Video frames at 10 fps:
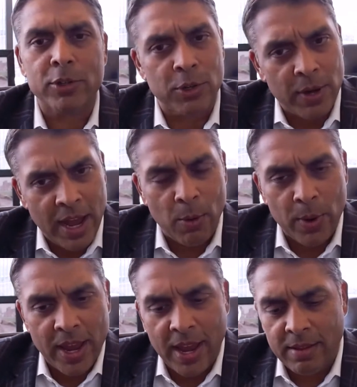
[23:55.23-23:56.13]
So now
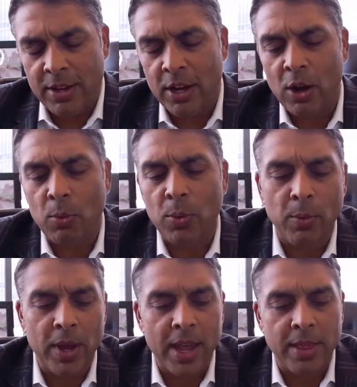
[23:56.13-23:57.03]
we had,
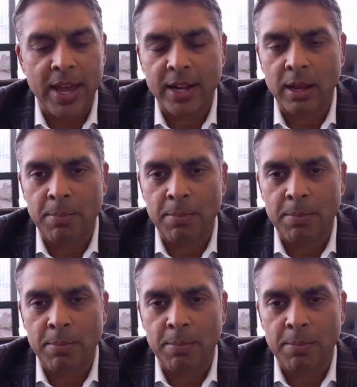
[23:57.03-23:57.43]
we had that